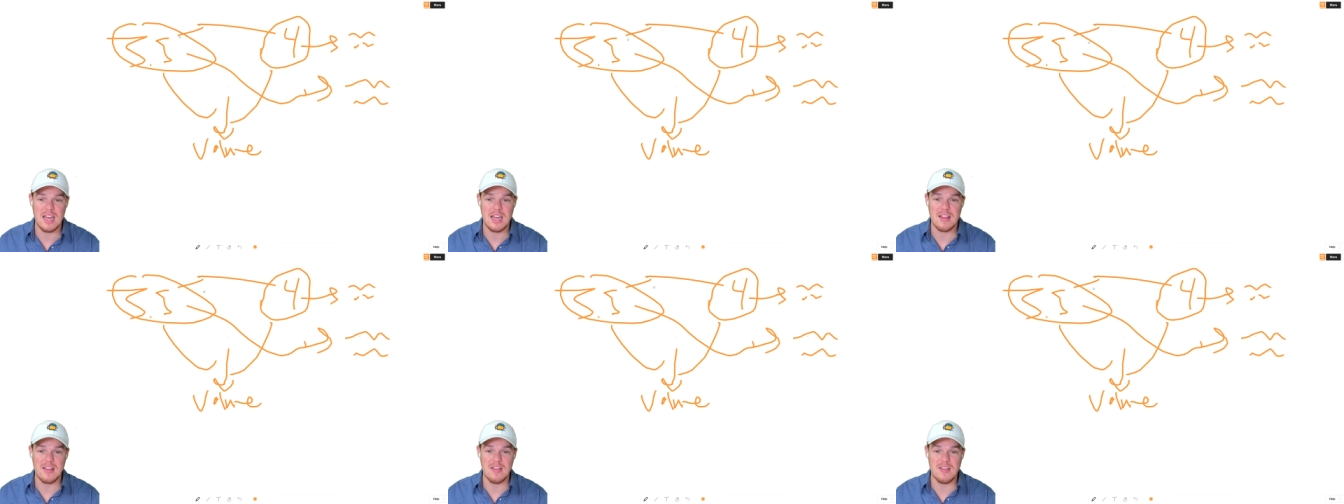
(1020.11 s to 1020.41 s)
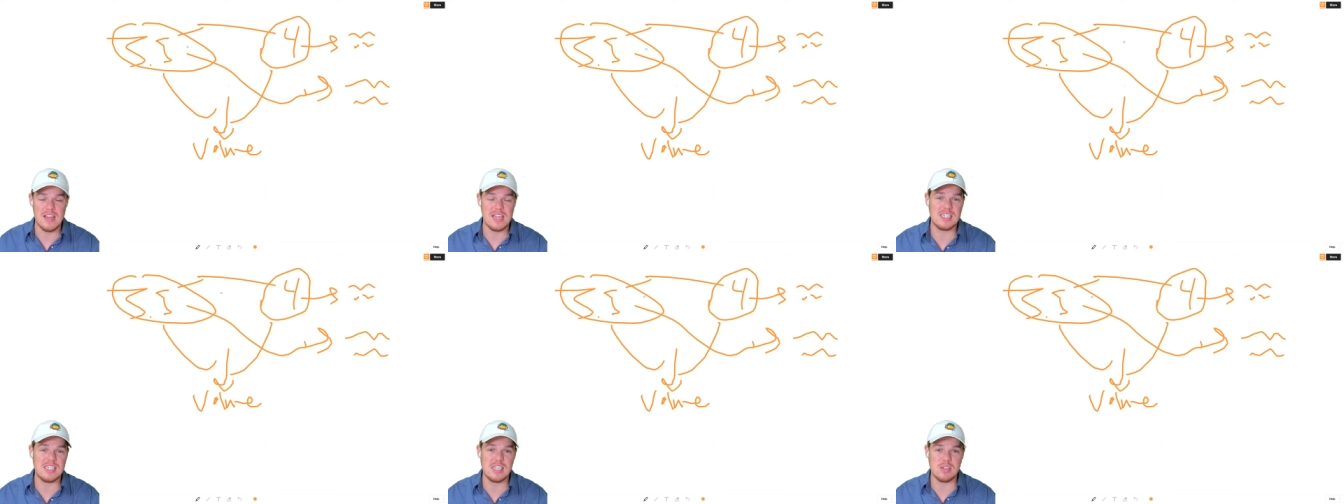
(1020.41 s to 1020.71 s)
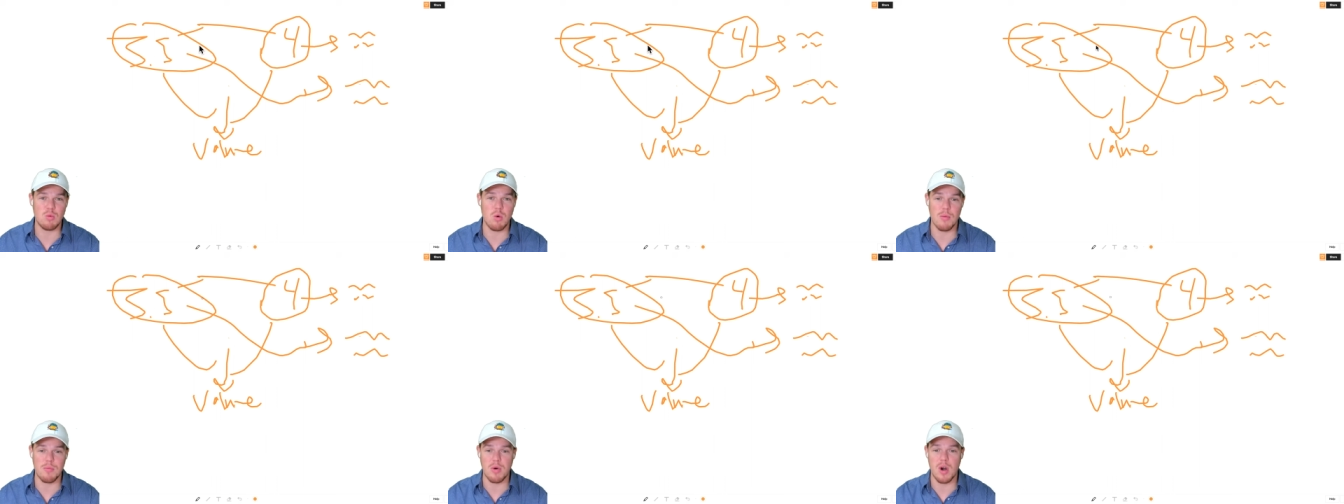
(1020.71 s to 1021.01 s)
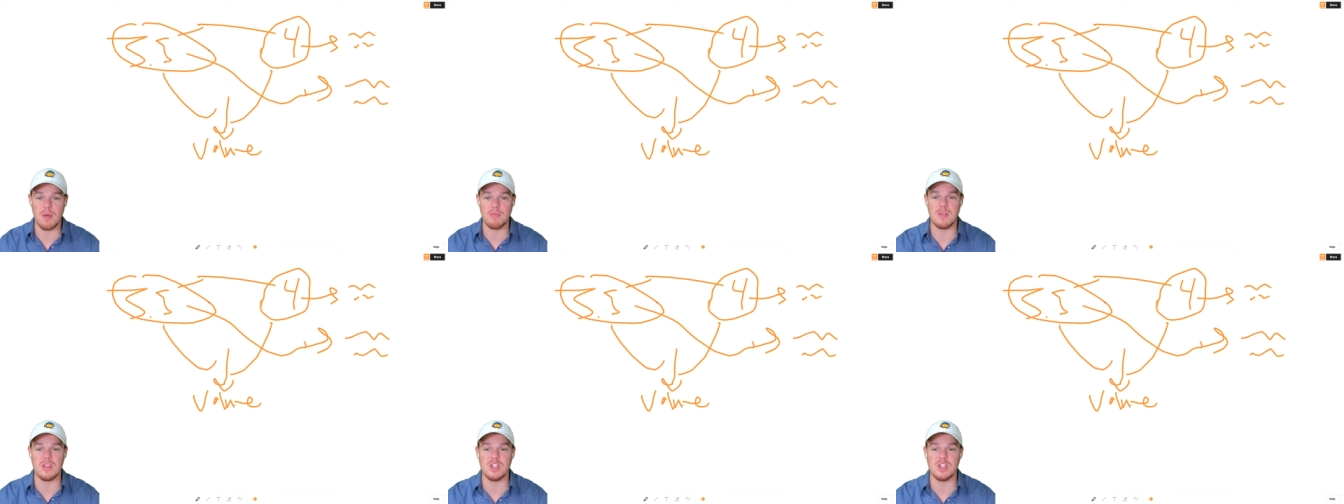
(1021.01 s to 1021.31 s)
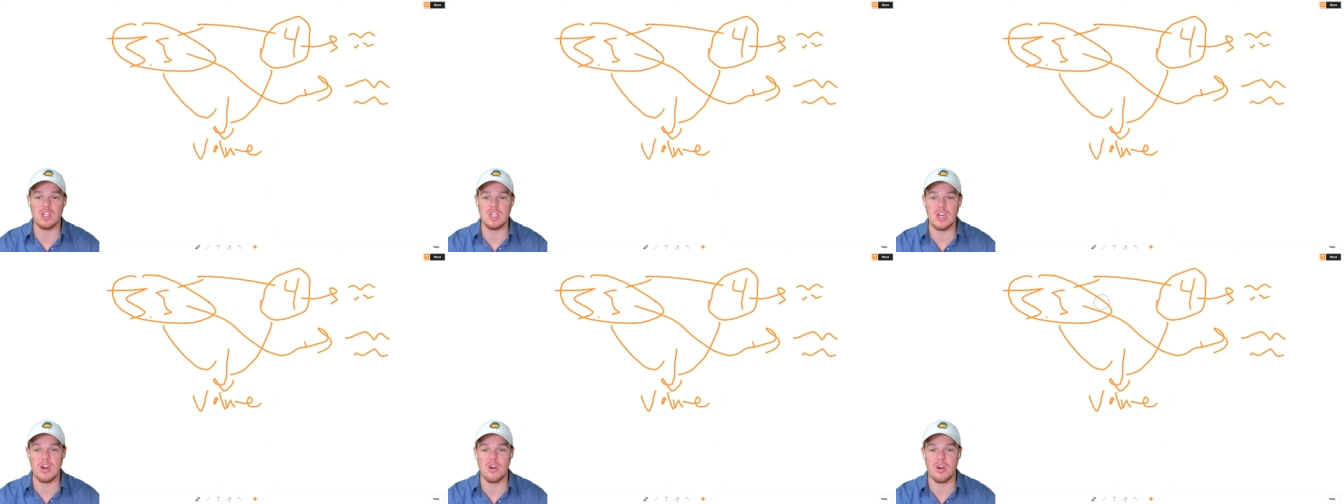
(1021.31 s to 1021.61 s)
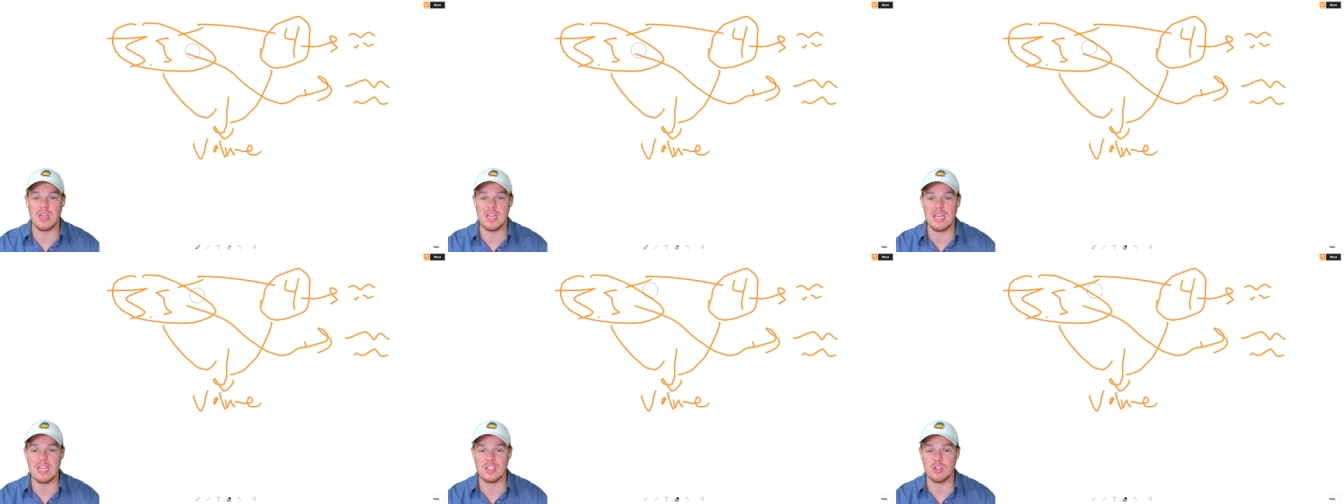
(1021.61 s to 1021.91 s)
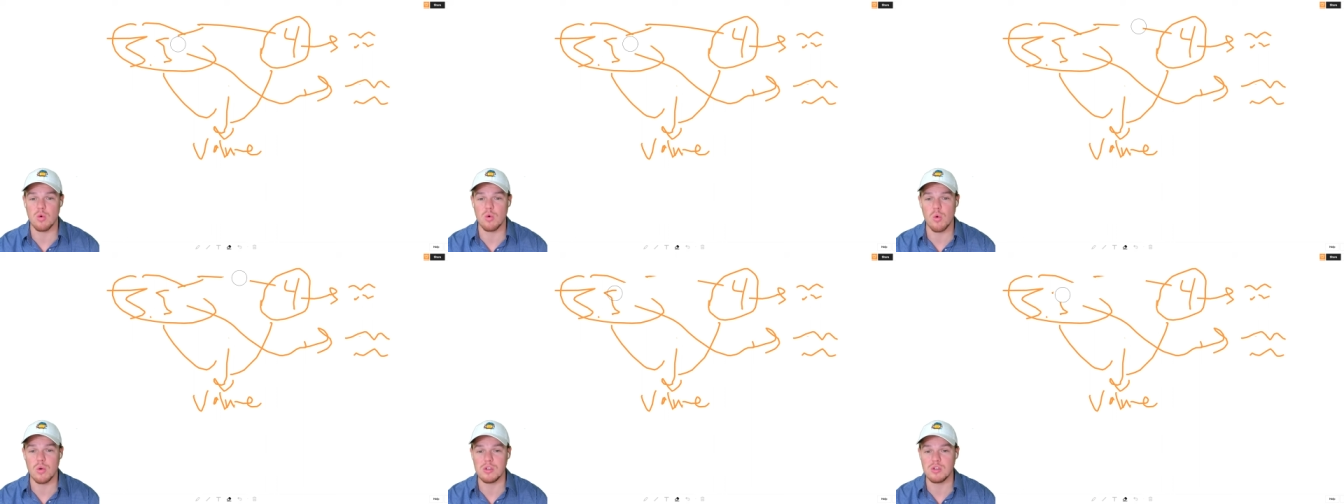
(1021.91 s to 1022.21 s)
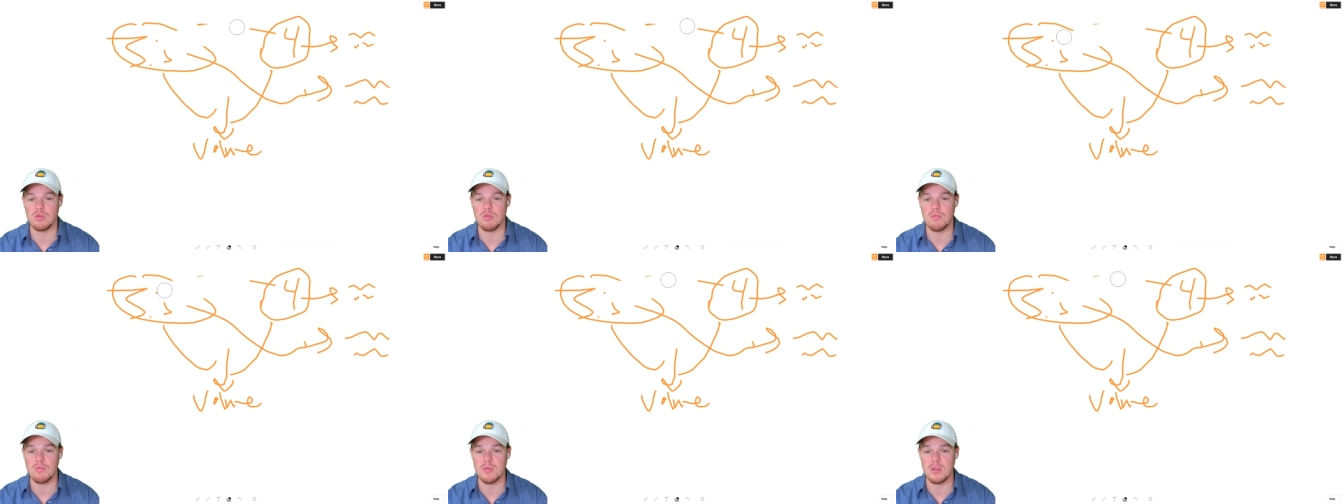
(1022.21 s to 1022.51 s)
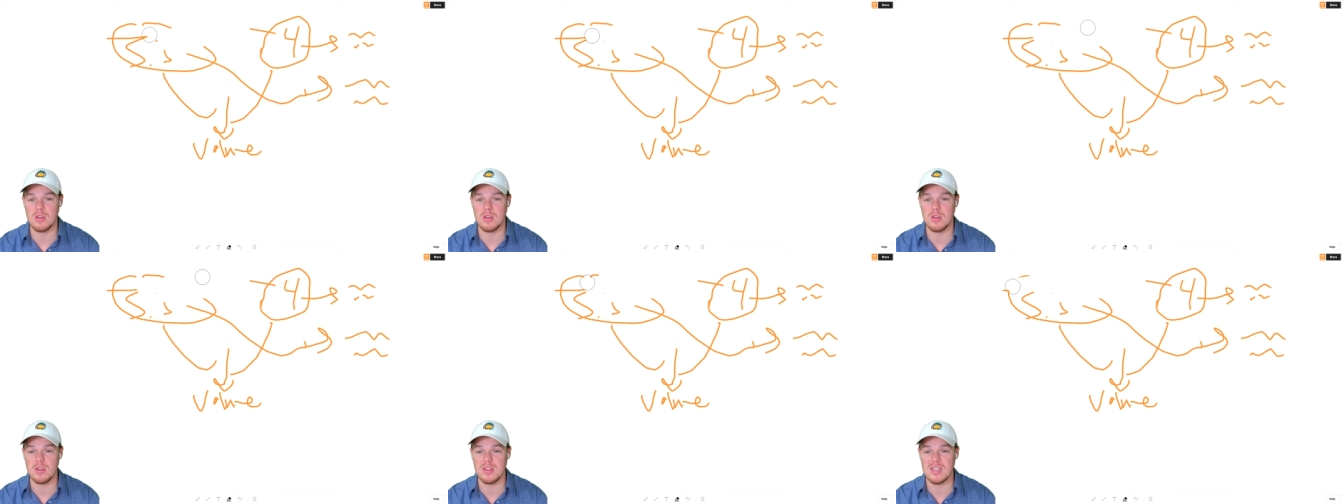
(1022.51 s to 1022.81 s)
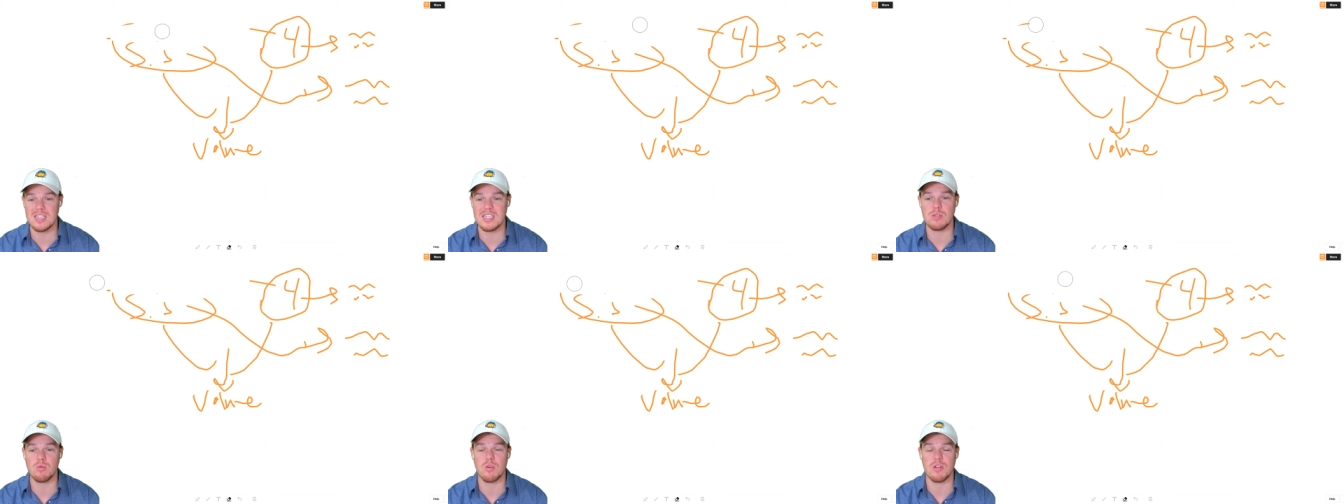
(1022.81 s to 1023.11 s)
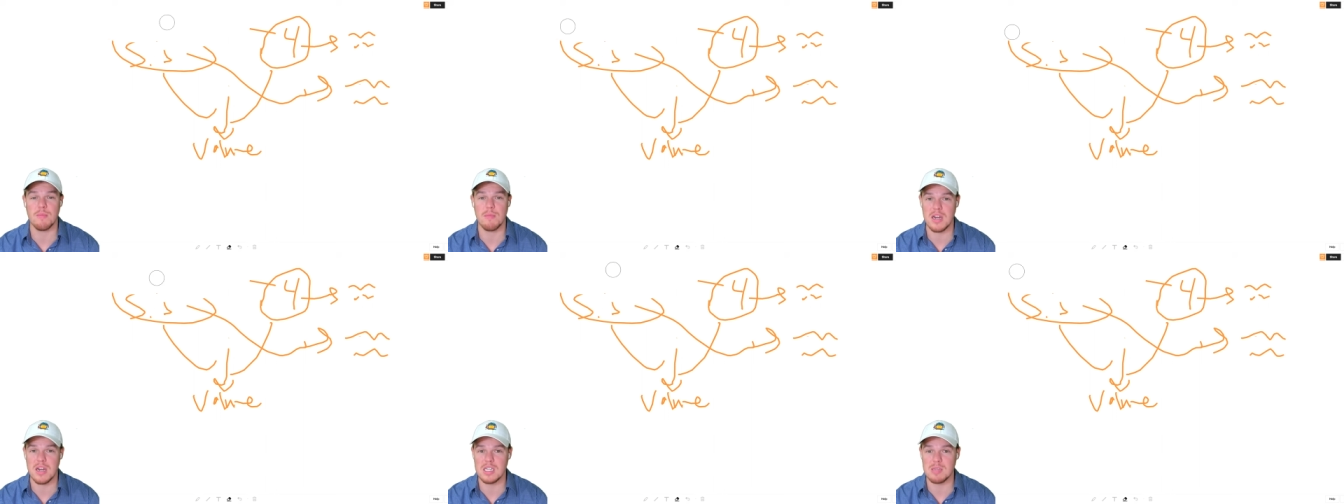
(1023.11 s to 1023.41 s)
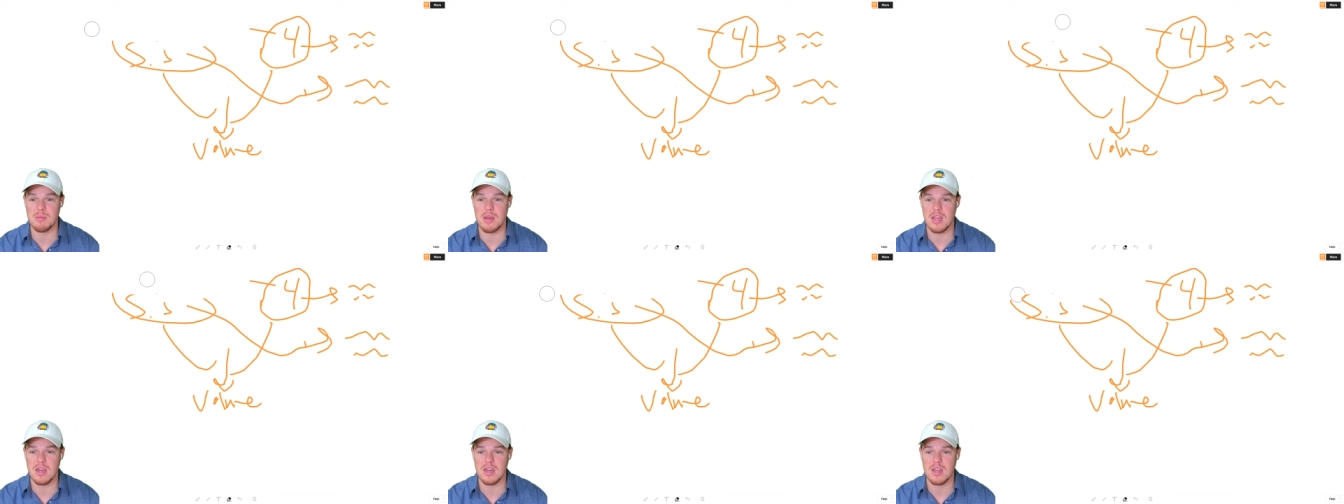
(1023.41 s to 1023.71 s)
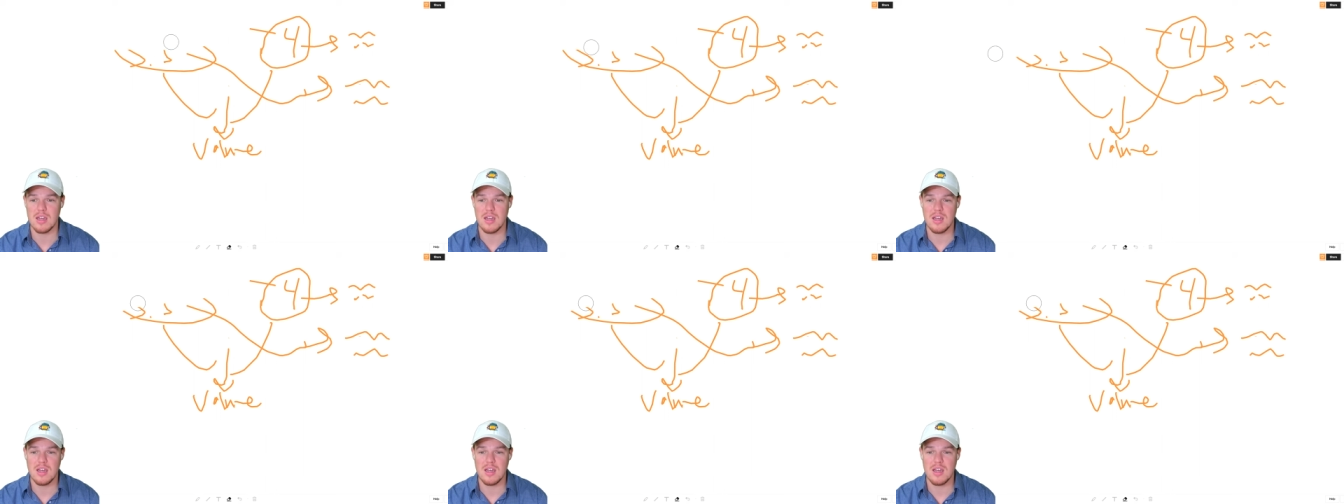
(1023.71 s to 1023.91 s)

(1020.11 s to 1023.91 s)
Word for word: this is where prompt engineering is going to be. This is where the money's made.